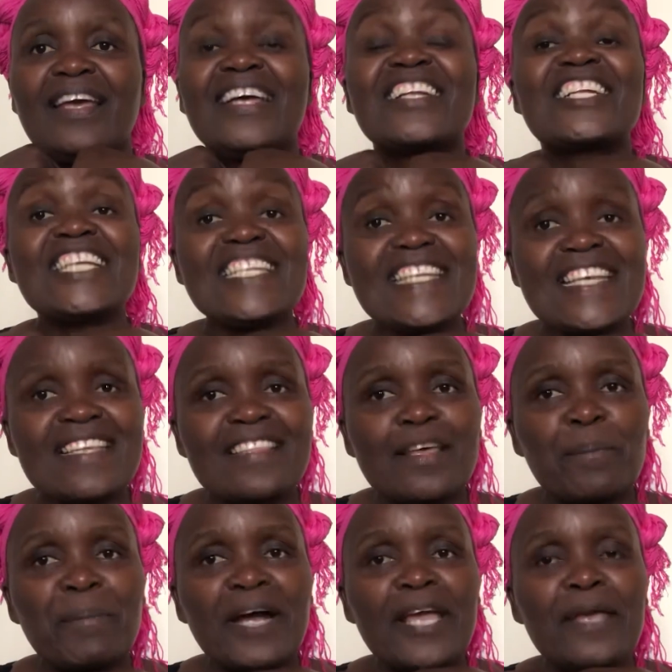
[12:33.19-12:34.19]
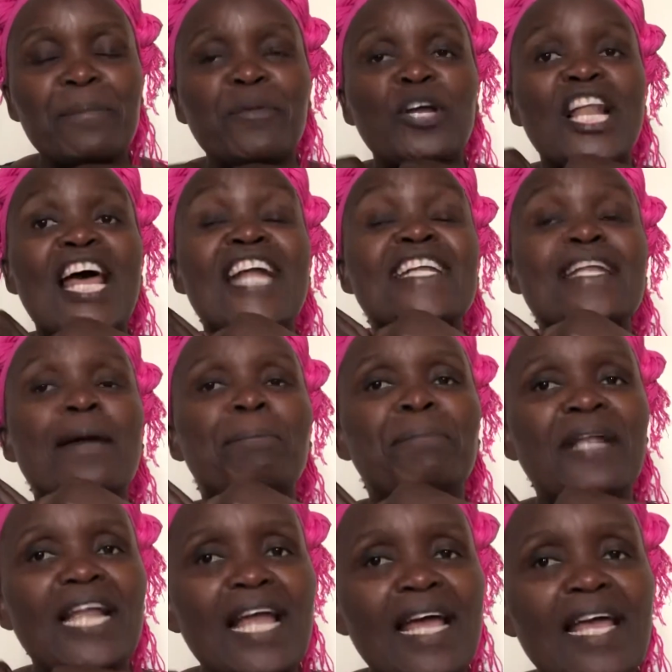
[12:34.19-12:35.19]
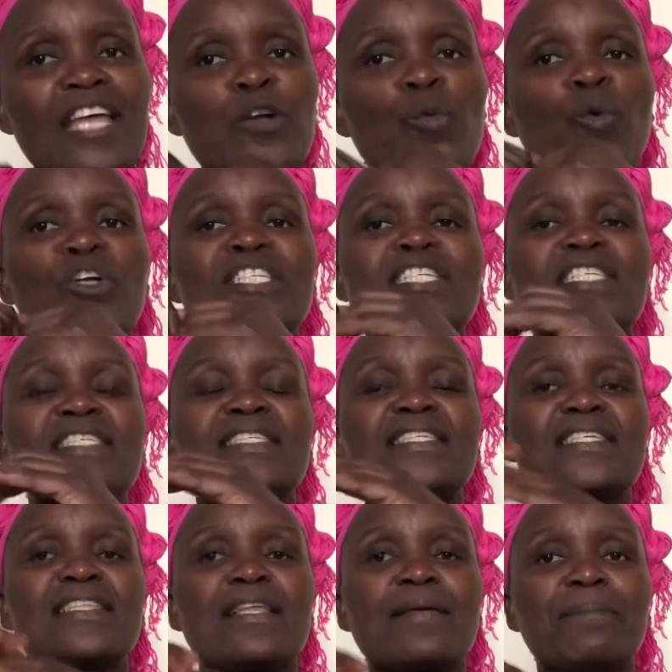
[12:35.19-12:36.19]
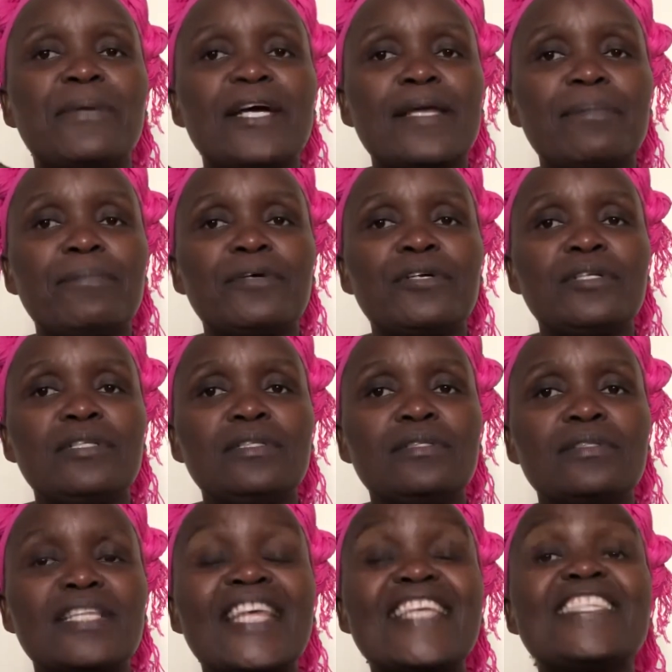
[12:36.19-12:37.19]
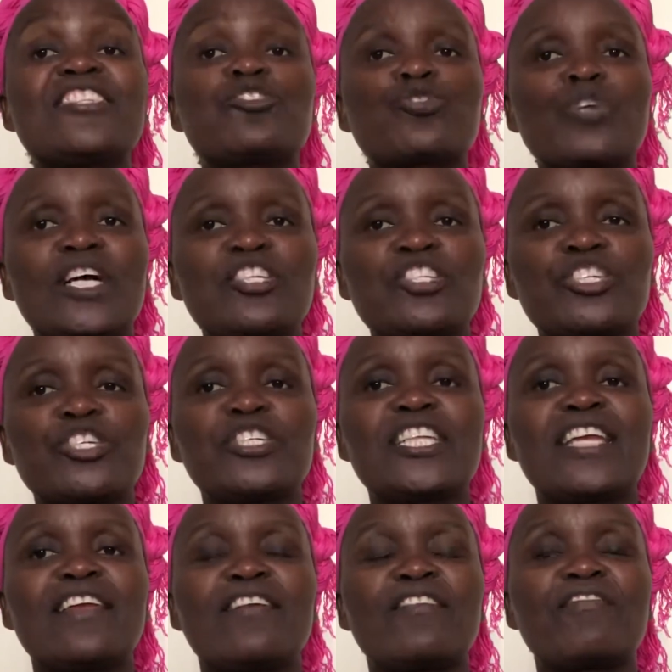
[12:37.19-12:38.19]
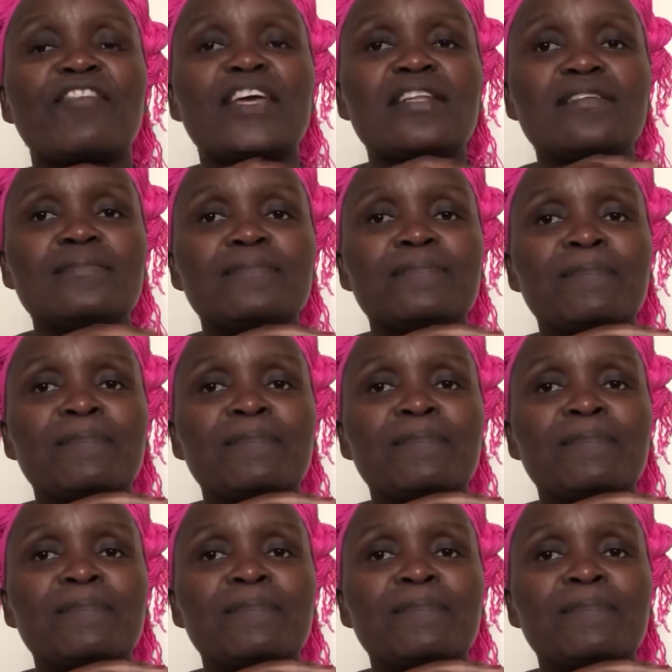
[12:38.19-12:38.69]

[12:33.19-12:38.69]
Reading the Bible and applying what is in the Bible, the instruction given,